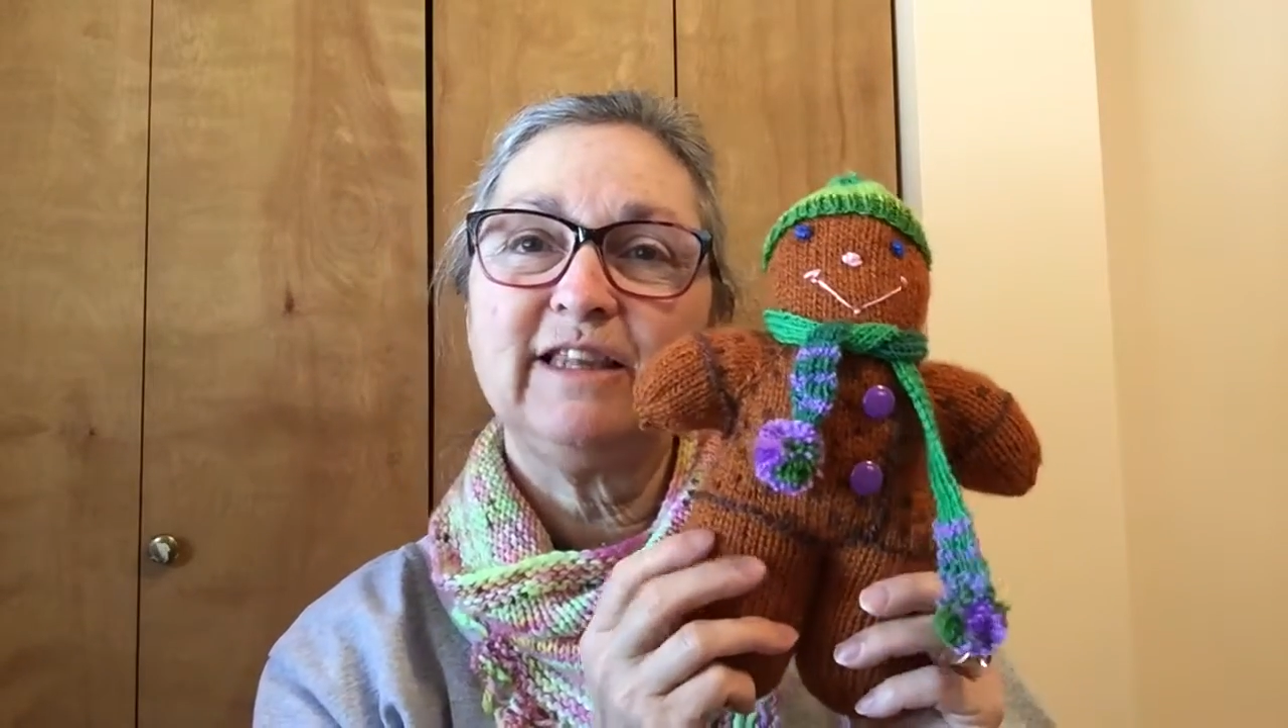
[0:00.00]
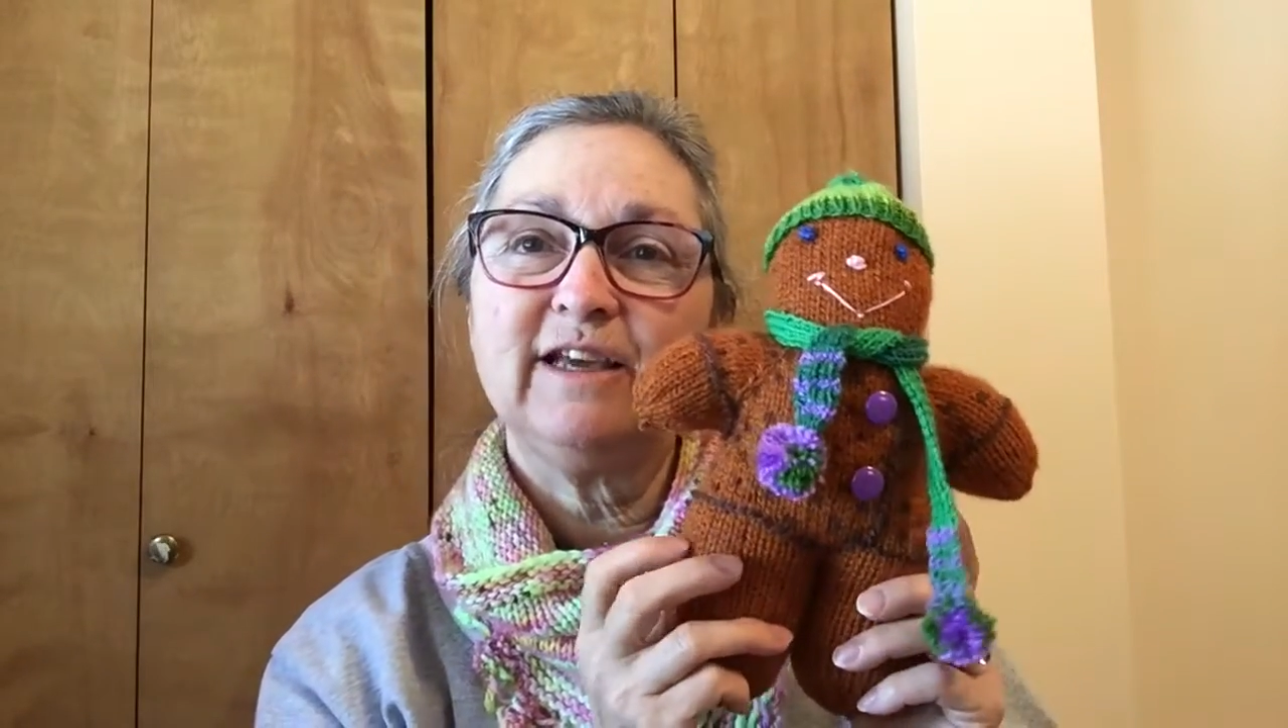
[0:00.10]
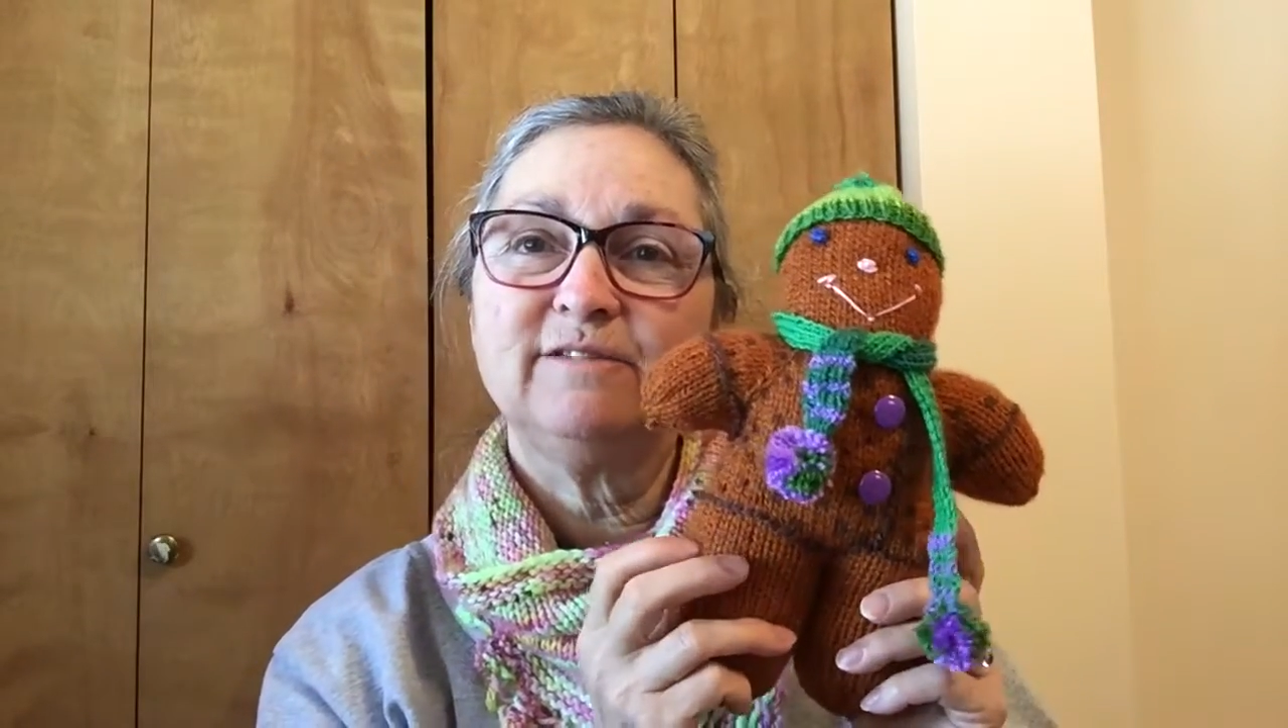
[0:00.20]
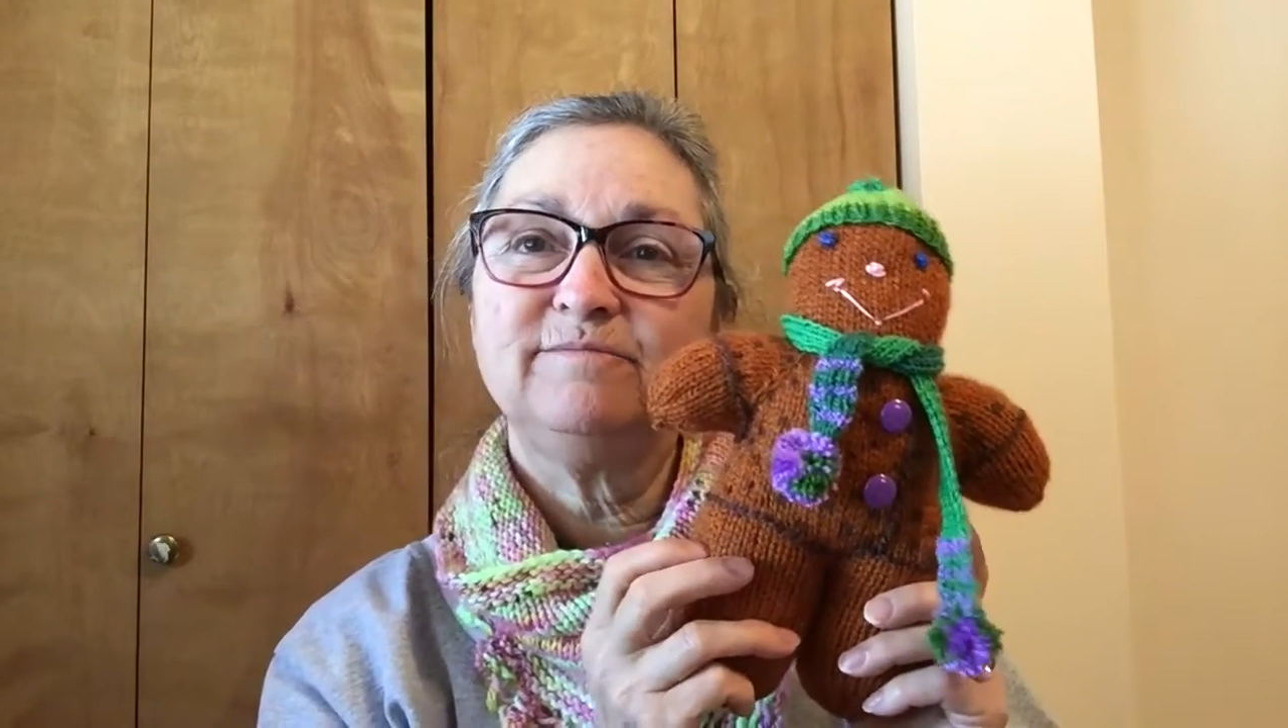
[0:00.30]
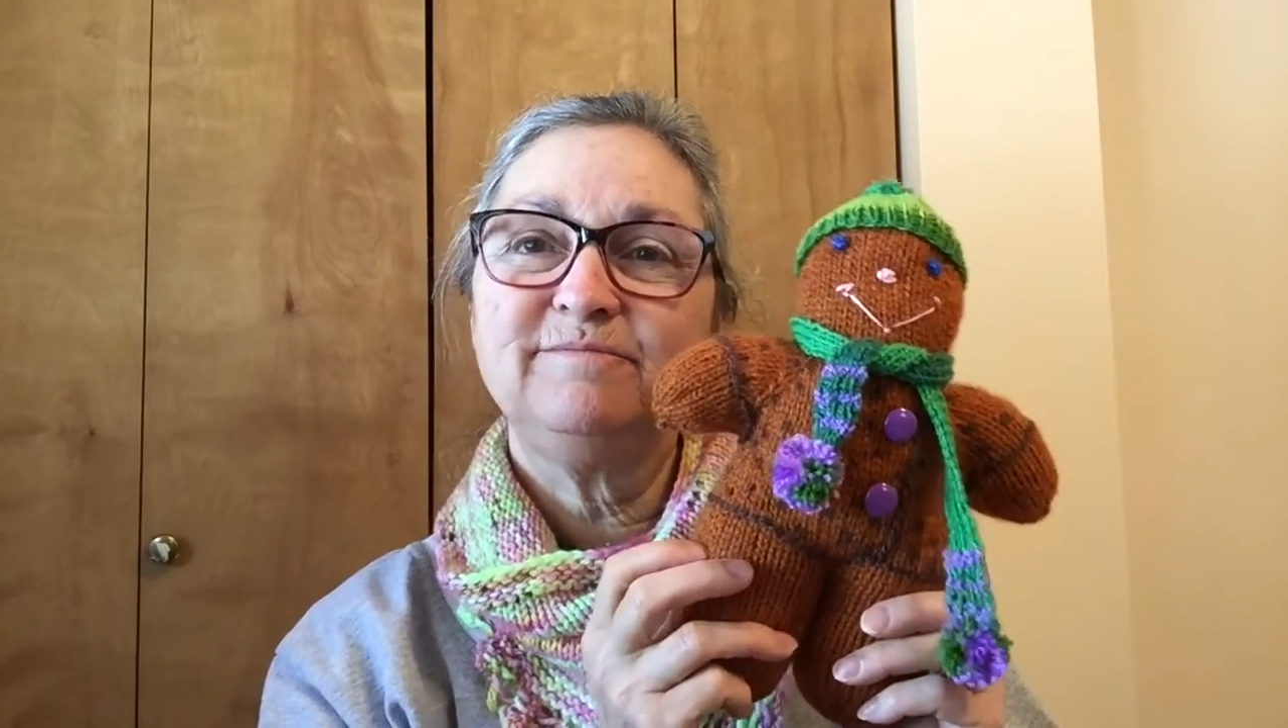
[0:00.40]
the
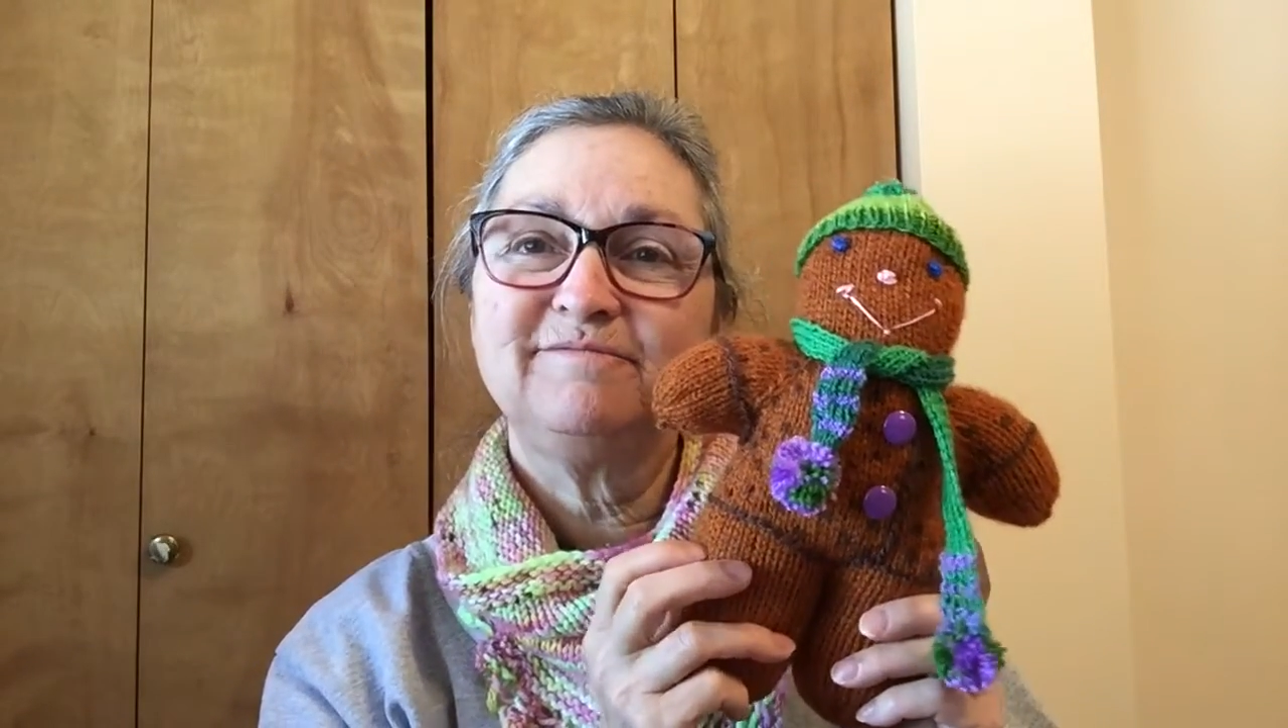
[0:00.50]
end.